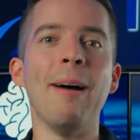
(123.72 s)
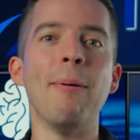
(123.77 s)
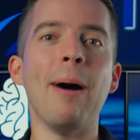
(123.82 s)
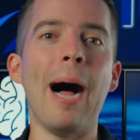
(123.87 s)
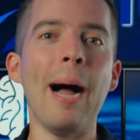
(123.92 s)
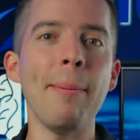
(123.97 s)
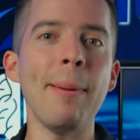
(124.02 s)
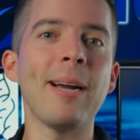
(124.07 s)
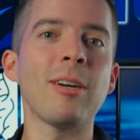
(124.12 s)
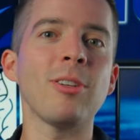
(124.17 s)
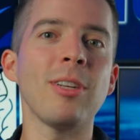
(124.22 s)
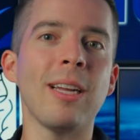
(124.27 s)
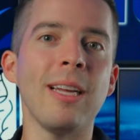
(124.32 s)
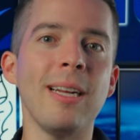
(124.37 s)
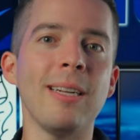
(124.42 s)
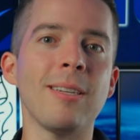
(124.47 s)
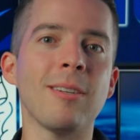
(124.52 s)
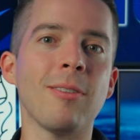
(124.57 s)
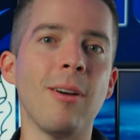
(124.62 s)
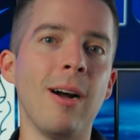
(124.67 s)
I'm actually
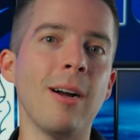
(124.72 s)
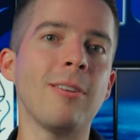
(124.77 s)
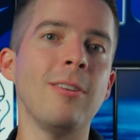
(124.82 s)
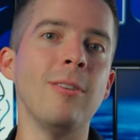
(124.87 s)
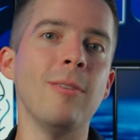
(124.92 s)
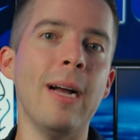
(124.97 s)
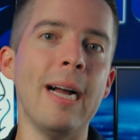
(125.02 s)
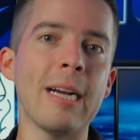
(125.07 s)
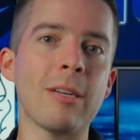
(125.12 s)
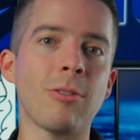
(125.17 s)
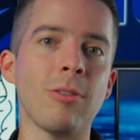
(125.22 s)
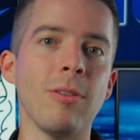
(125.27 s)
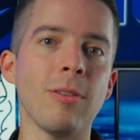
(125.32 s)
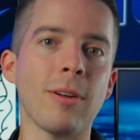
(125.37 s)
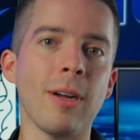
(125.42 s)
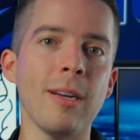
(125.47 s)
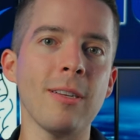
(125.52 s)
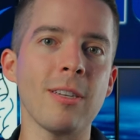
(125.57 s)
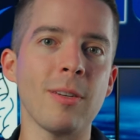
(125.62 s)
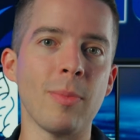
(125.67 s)
getting to talk to external
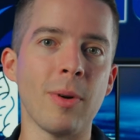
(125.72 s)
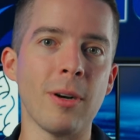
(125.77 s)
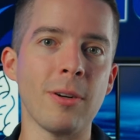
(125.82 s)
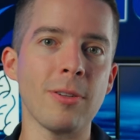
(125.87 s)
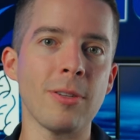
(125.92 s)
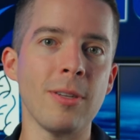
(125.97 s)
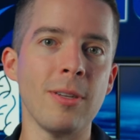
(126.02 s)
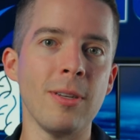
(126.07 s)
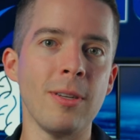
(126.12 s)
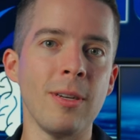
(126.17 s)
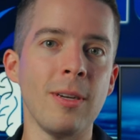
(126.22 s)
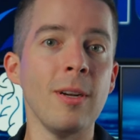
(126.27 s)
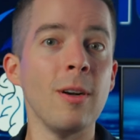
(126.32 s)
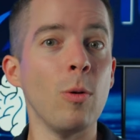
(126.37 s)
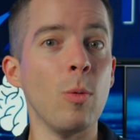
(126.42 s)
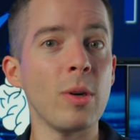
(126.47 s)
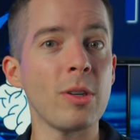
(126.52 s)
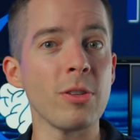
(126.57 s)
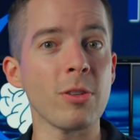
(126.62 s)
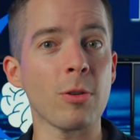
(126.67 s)
customers,
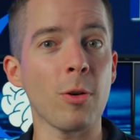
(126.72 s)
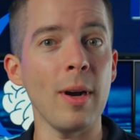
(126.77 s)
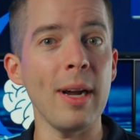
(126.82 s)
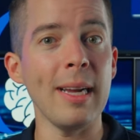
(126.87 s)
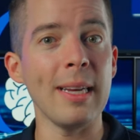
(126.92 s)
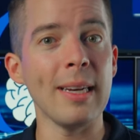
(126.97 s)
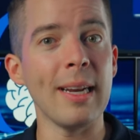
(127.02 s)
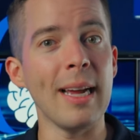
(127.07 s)
which is great.